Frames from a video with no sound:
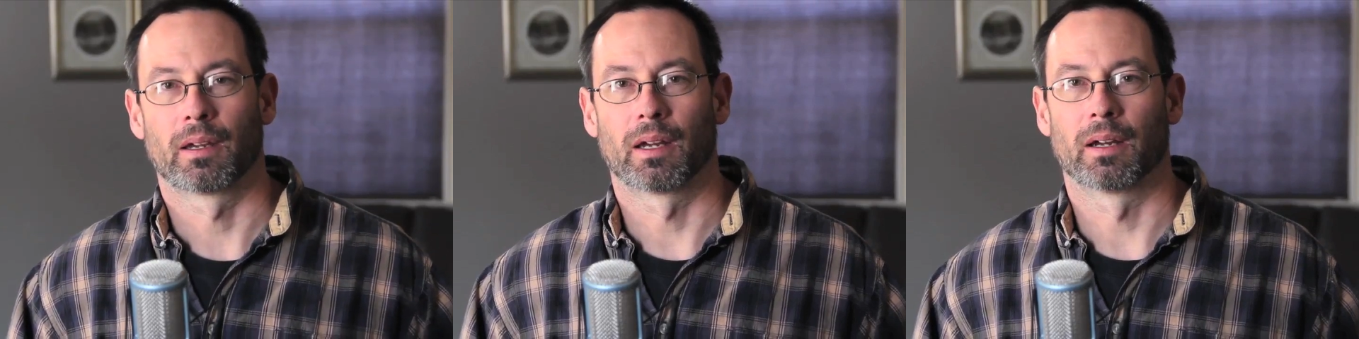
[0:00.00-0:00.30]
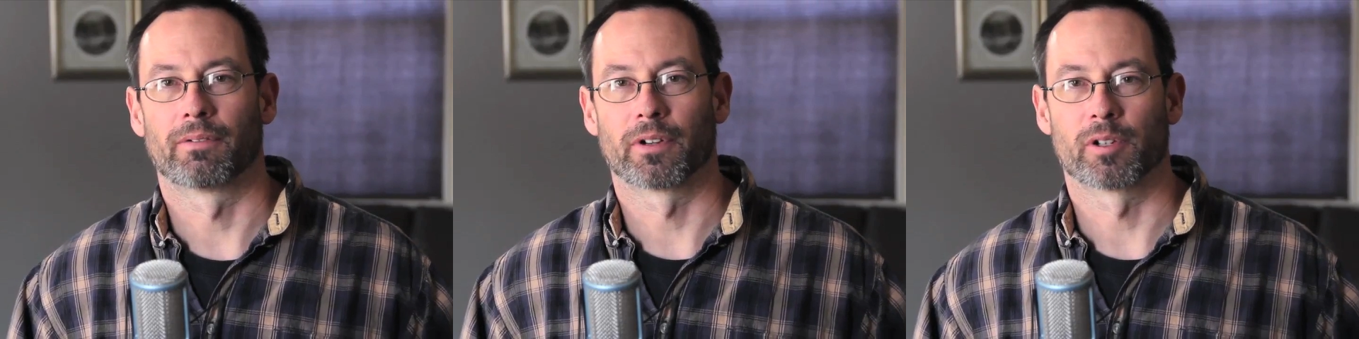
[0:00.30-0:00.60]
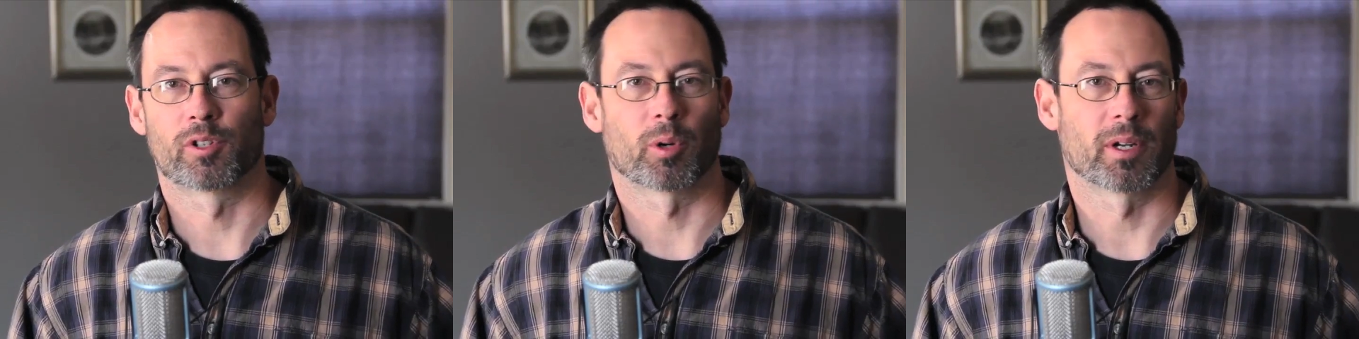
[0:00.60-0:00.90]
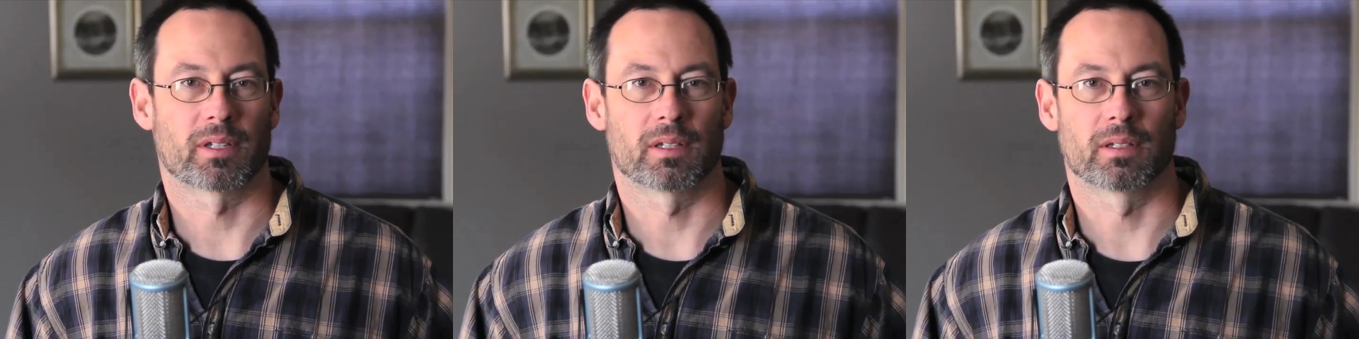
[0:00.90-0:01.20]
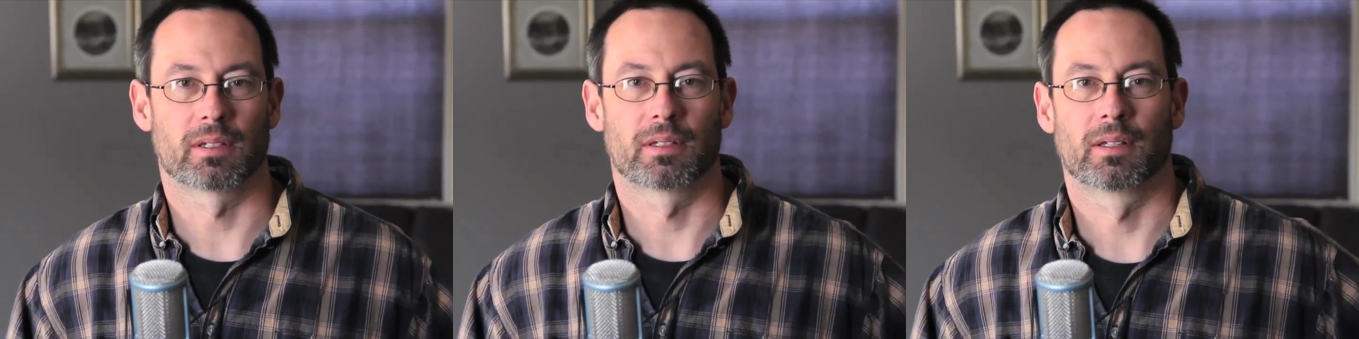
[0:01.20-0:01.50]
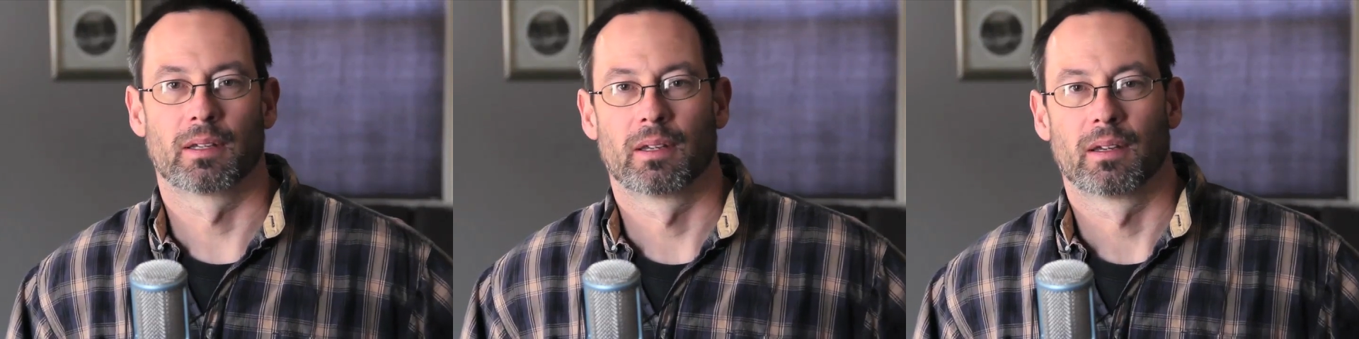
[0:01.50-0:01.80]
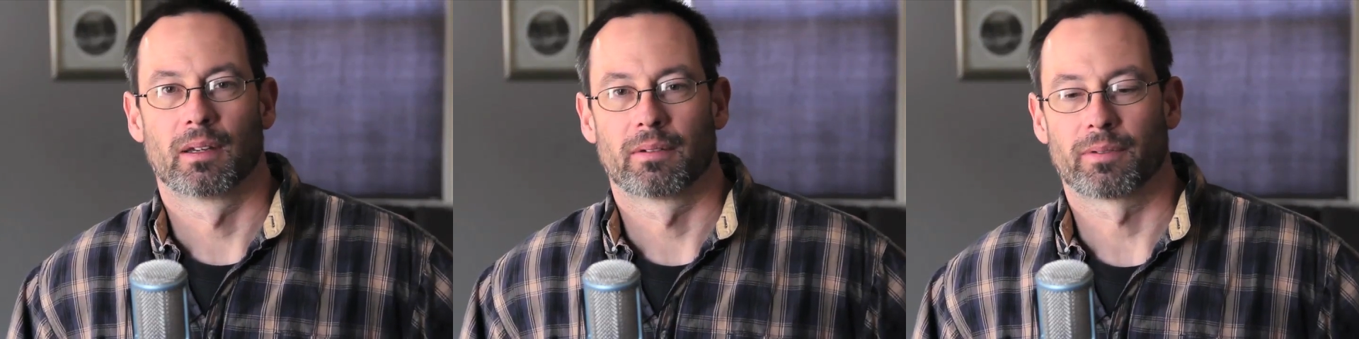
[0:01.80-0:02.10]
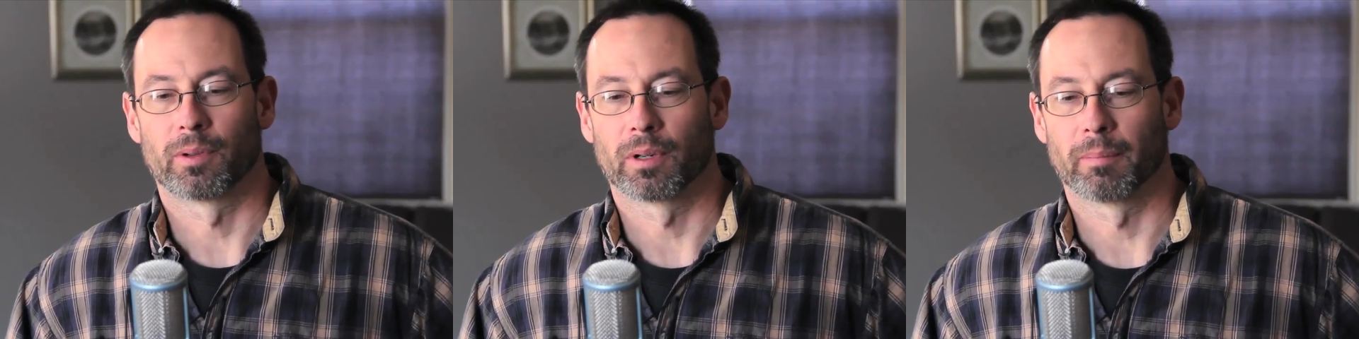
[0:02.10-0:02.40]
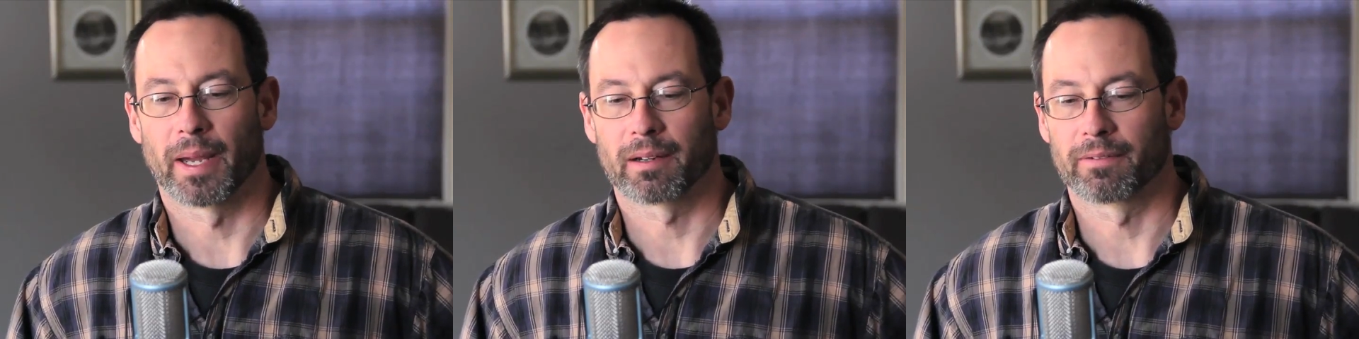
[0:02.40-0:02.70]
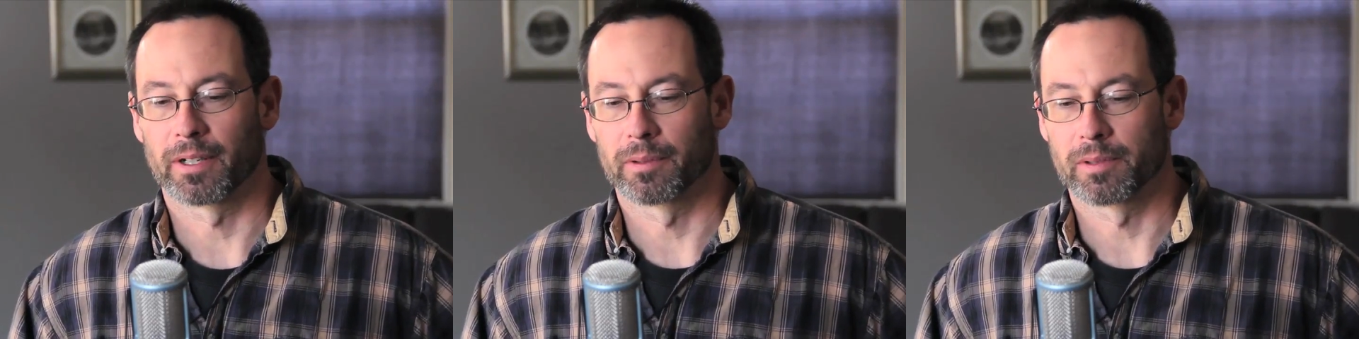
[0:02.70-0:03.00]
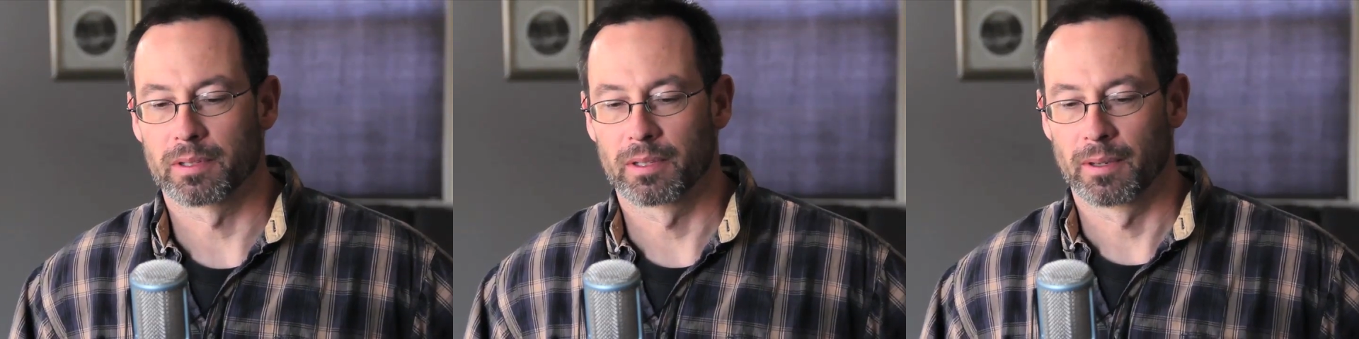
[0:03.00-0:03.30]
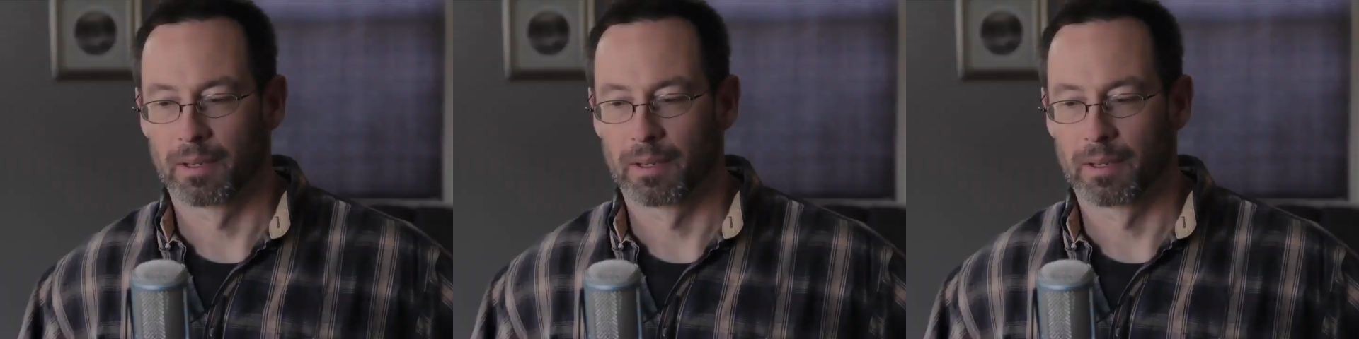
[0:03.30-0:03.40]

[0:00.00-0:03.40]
uh, for your choices for microphones.